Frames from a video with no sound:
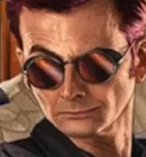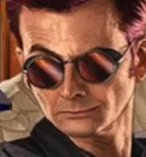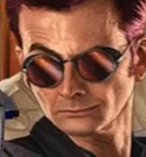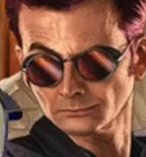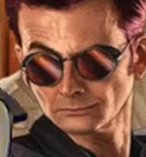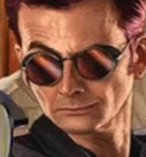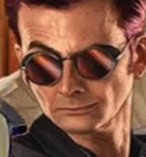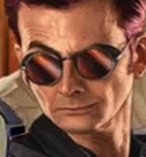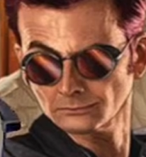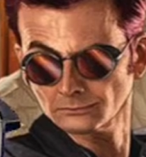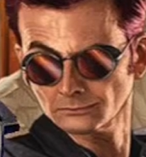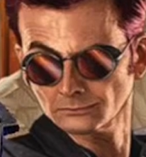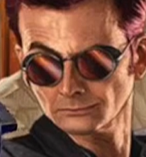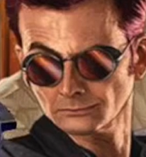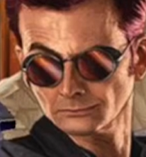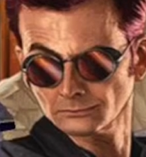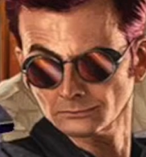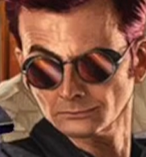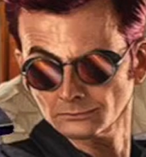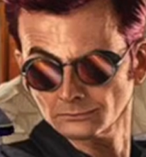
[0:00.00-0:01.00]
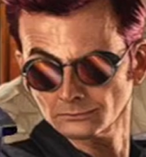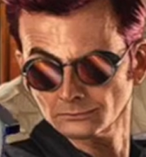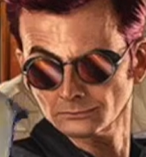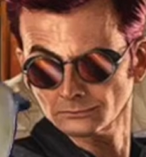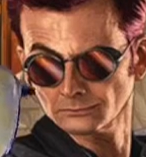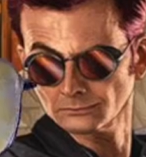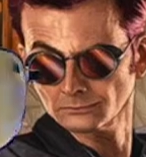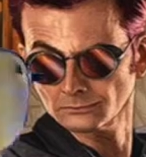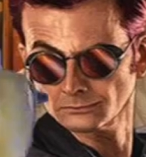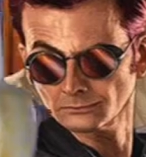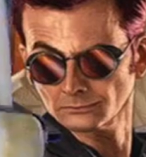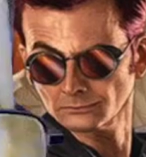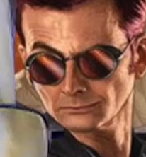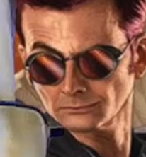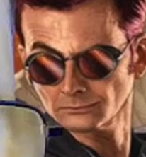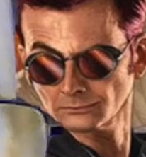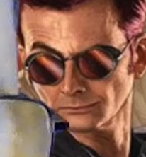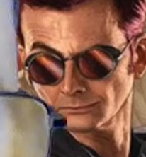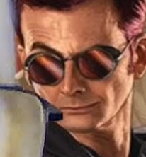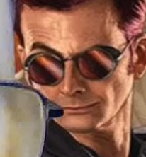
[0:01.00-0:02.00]

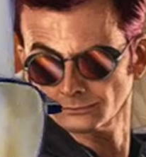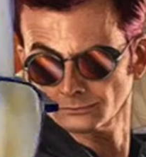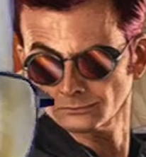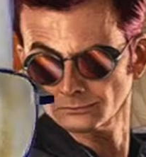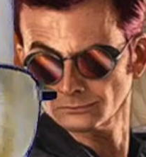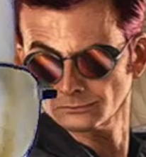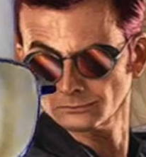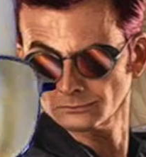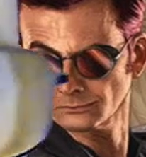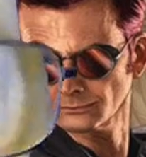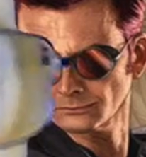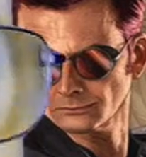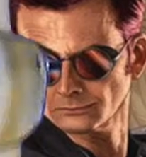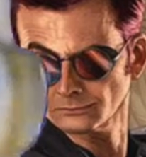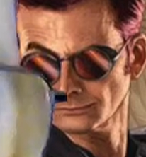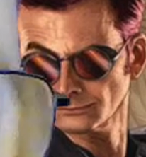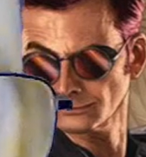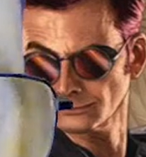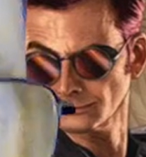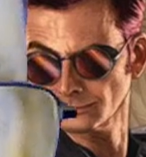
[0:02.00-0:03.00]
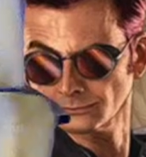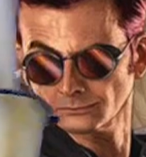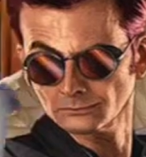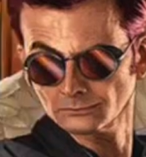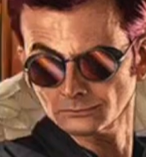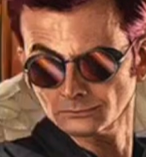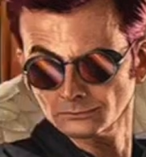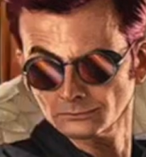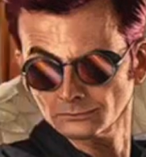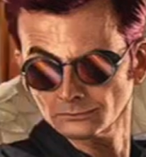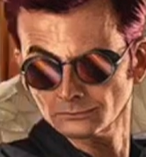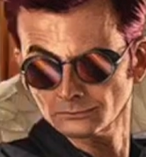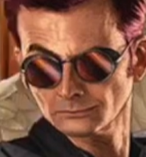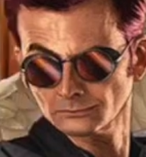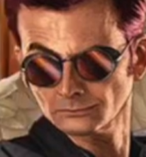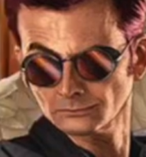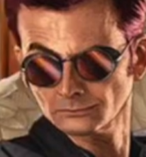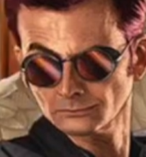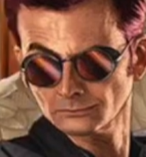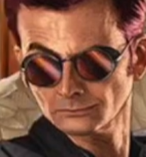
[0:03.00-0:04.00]

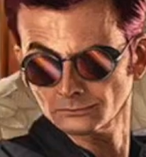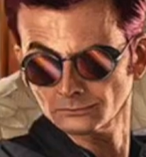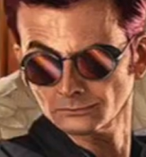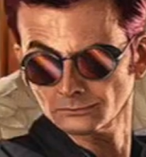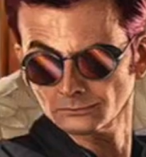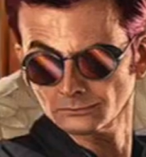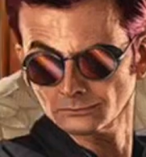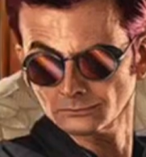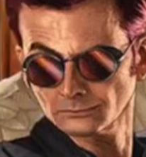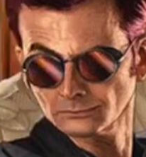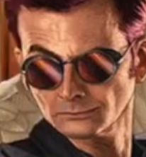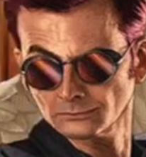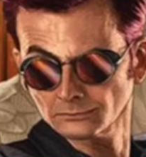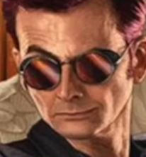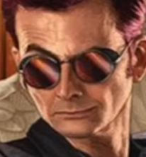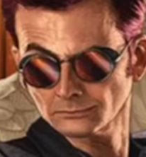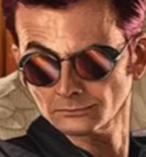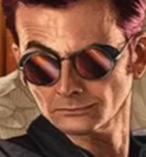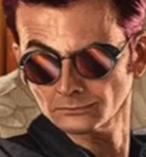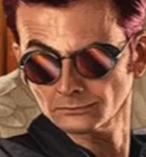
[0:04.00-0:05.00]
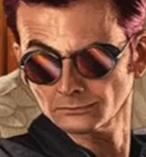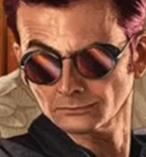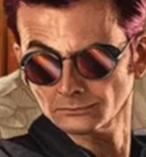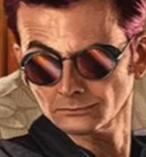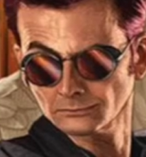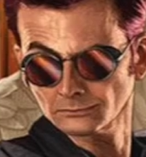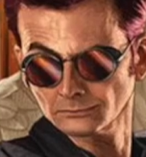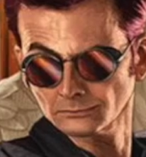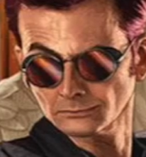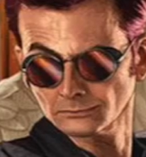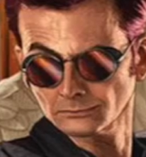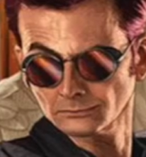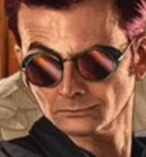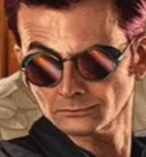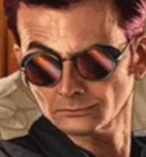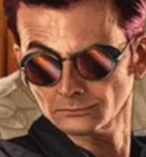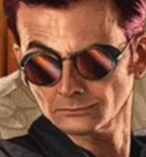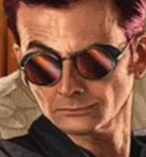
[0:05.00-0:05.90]
(not speaking)